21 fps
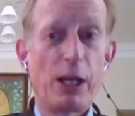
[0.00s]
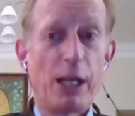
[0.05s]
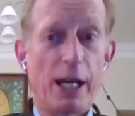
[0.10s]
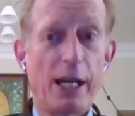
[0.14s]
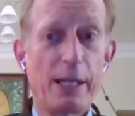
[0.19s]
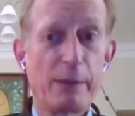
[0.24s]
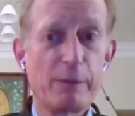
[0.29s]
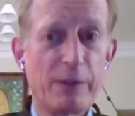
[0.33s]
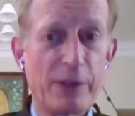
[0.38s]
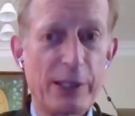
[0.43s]
Well,
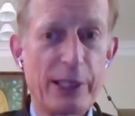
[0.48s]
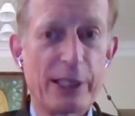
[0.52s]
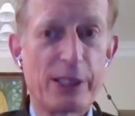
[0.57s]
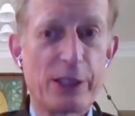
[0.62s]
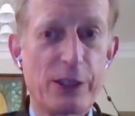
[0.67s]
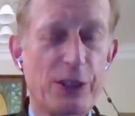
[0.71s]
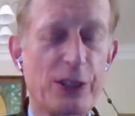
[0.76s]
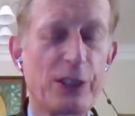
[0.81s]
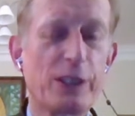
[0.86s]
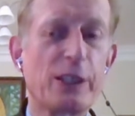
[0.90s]
I am very
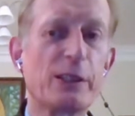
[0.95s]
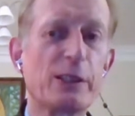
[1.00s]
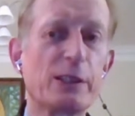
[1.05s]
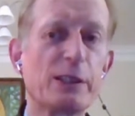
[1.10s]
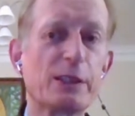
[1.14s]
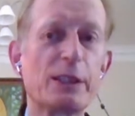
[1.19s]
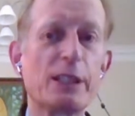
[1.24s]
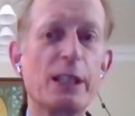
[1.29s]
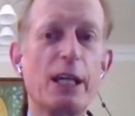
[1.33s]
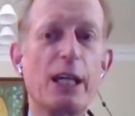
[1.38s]

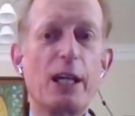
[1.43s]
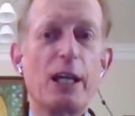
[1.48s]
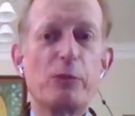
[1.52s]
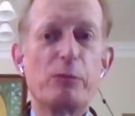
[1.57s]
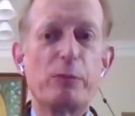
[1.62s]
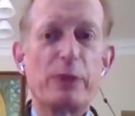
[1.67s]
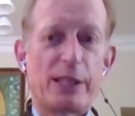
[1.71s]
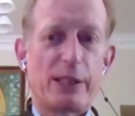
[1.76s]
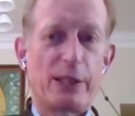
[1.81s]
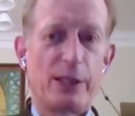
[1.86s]
concerned
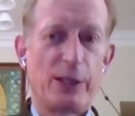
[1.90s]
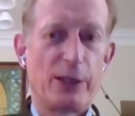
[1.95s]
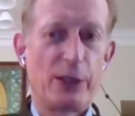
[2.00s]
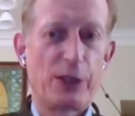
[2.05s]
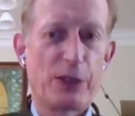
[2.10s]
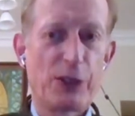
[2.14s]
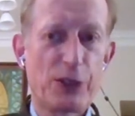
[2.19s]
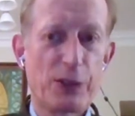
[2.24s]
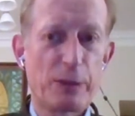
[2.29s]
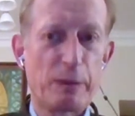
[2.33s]

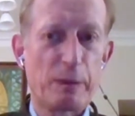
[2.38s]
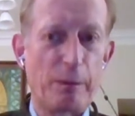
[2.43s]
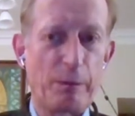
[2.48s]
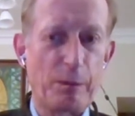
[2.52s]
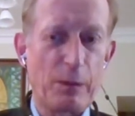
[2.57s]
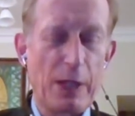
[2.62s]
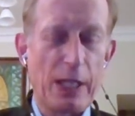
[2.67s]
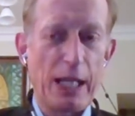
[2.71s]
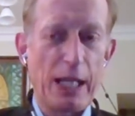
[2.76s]
because